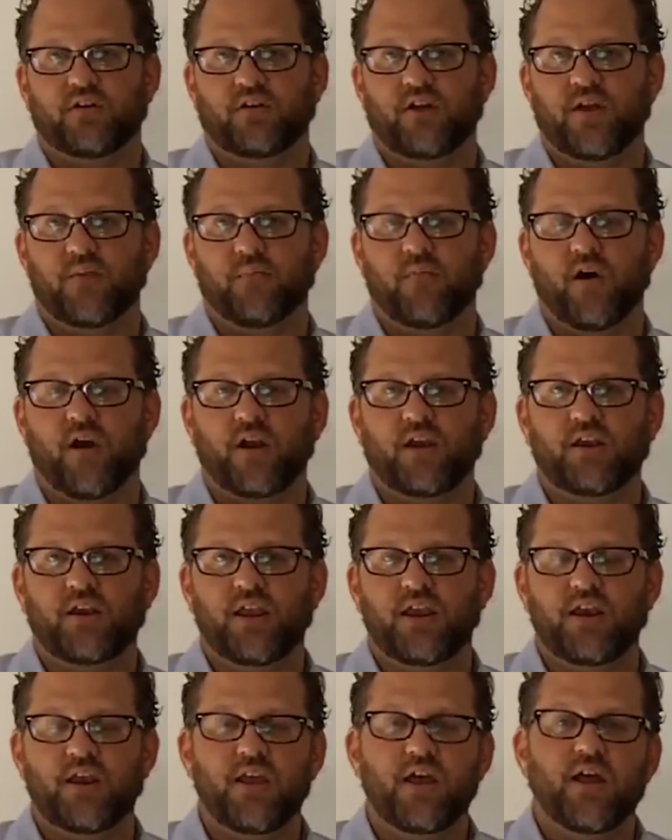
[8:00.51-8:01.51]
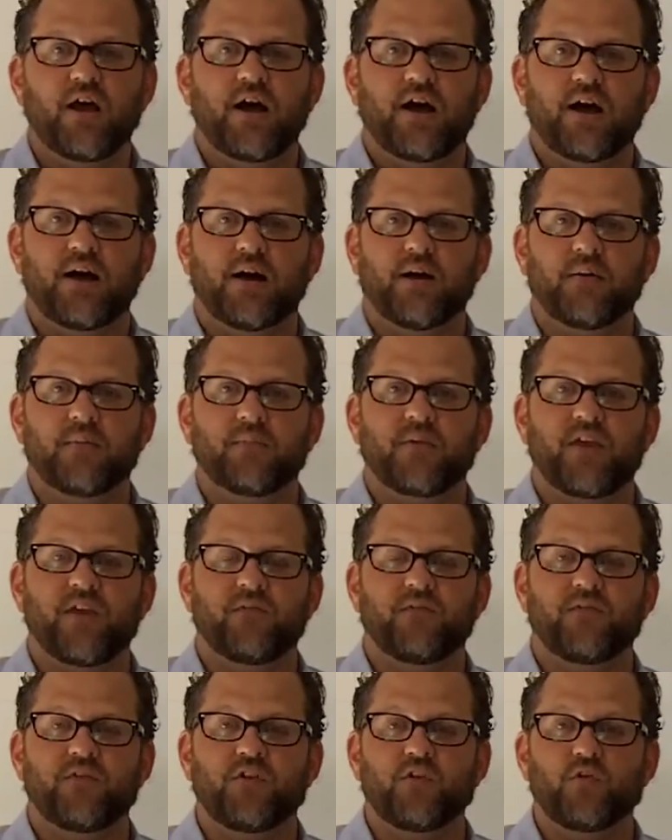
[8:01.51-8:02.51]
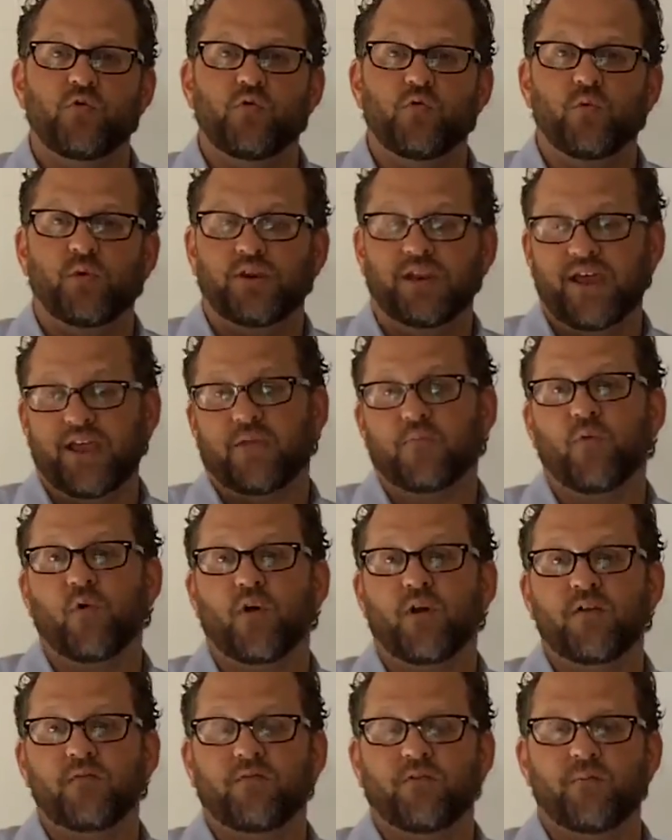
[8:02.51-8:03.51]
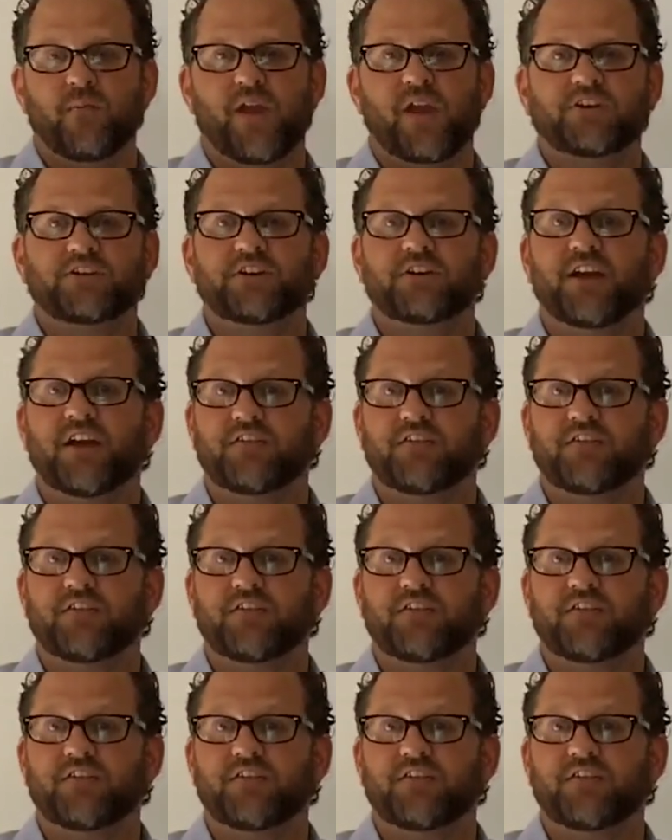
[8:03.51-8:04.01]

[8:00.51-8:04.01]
Internet Marketing. If you would like more information,